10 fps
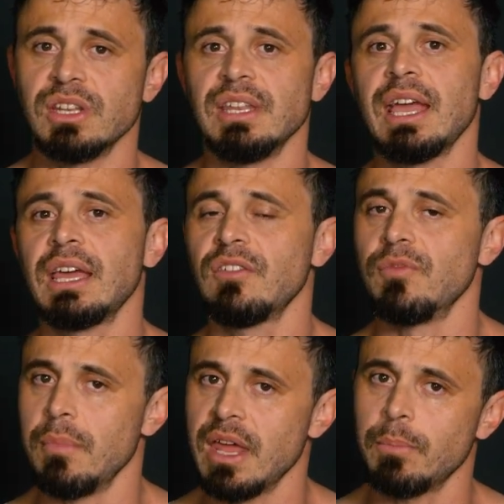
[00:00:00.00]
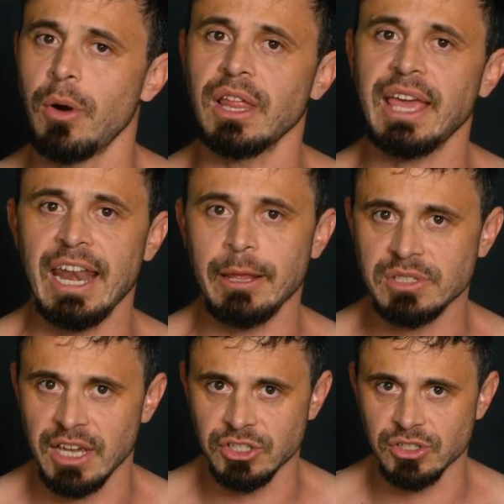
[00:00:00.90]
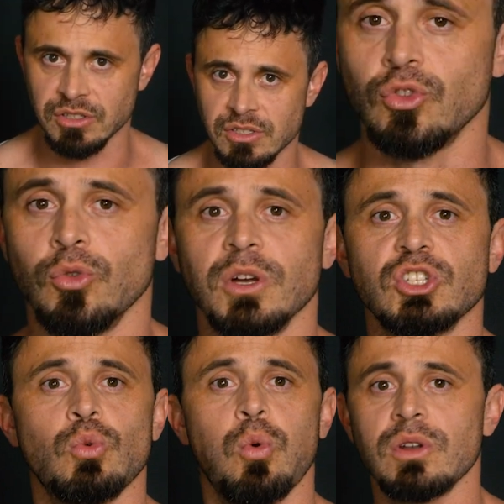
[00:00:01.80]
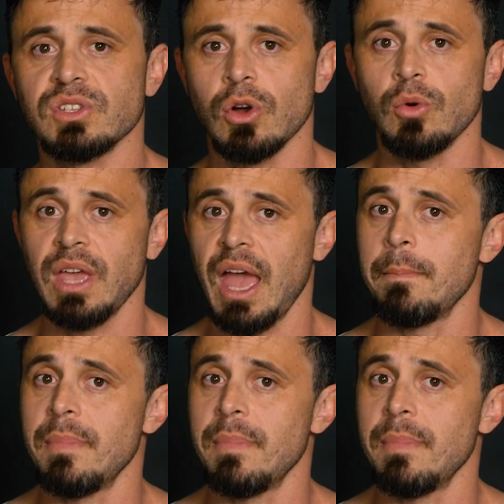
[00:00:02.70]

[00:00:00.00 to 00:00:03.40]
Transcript: negative metabolic adaptations. Too much cortisol can